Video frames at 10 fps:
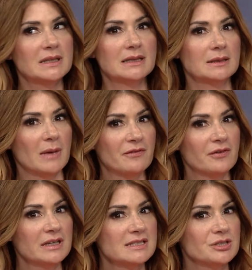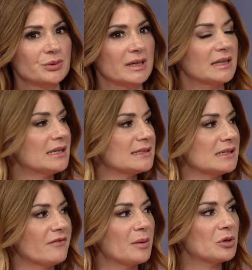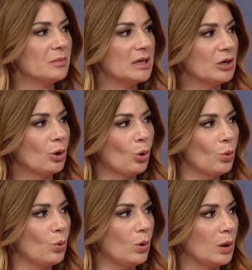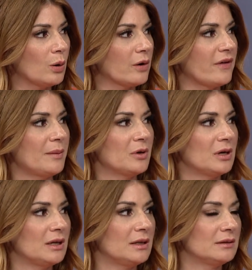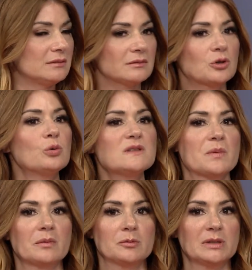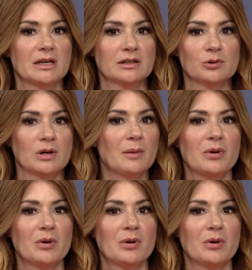but my friend's doing this, and if I'm gonna be cool, or if I'm gonna, cool's probably uncool. I'm